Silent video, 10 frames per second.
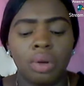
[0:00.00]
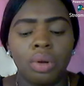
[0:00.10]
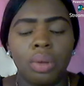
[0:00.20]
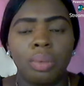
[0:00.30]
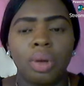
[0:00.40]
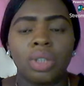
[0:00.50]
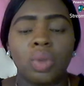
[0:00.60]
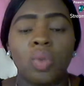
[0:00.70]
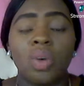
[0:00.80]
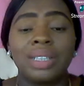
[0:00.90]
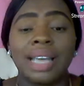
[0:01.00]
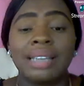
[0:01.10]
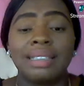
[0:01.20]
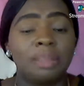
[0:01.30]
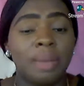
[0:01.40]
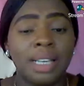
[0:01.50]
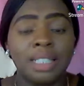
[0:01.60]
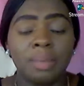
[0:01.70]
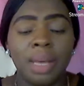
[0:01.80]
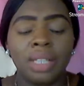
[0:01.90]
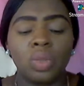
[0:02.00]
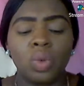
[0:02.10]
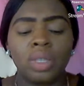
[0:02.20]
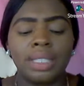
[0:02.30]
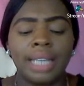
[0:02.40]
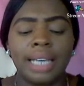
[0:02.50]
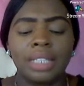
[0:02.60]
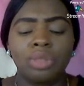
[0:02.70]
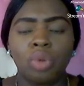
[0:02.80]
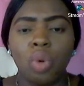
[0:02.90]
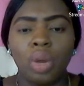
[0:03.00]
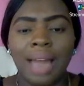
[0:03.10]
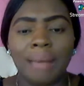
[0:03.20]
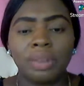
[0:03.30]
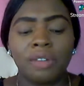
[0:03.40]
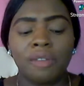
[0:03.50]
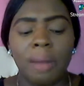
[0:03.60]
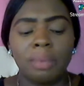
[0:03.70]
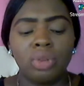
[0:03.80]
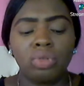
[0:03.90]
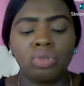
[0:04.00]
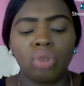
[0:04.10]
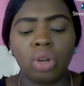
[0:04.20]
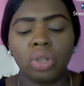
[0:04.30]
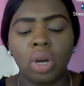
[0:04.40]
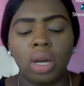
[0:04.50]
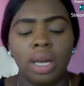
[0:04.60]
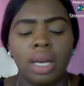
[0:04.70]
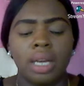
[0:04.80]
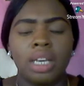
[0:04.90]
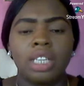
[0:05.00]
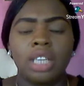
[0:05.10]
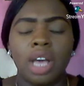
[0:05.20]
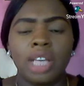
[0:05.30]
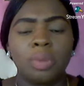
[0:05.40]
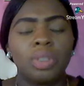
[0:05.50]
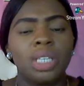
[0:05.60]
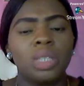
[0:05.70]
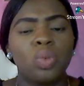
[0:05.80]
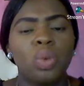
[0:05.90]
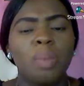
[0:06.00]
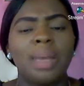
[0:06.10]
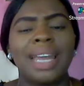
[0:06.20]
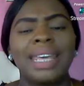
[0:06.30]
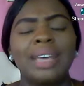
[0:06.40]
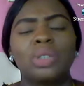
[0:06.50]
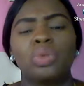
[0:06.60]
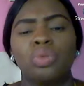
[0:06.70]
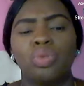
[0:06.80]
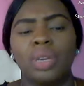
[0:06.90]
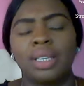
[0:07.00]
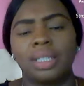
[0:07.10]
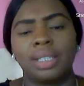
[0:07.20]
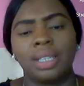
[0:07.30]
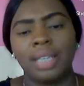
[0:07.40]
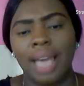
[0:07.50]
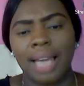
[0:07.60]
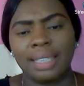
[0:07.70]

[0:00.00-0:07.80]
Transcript: Because once there is displacement, once there is collapse of family structure, it exposes women and girls to risks. Yes.